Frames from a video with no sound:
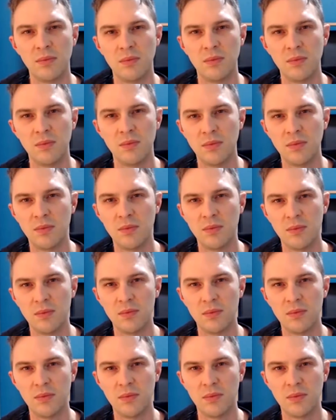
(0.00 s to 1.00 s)

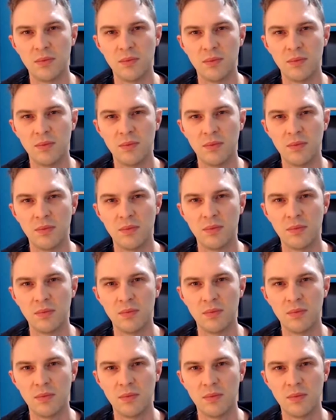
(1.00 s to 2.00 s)

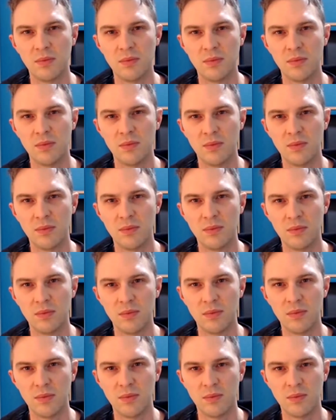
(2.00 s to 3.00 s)

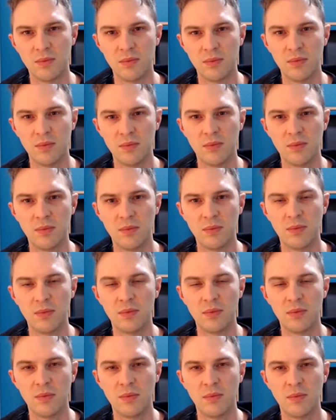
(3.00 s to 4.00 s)

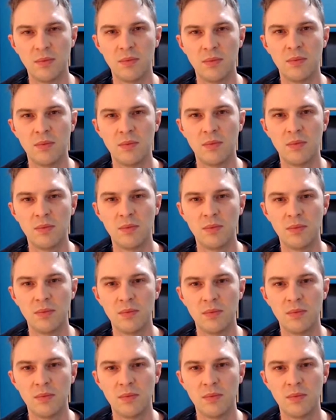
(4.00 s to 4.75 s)
(not speaking)